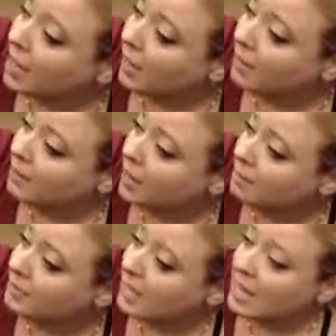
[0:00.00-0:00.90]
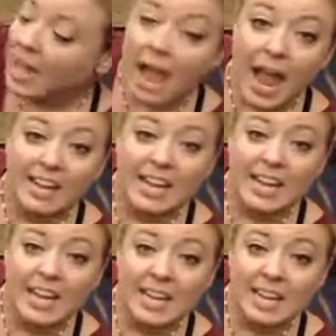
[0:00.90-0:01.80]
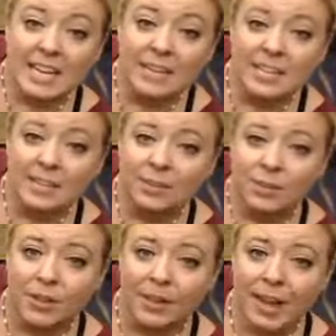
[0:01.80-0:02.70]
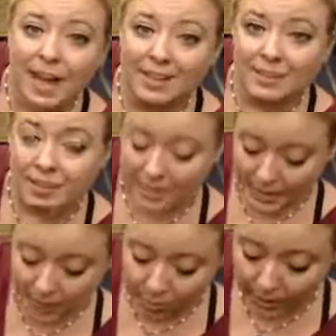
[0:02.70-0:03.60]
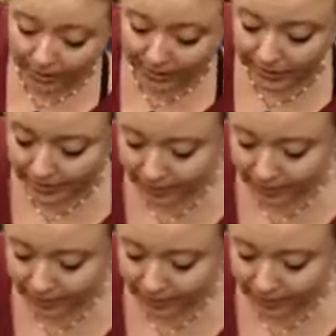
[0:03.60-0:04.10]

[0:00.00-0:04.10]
climbed, and into the castle he went.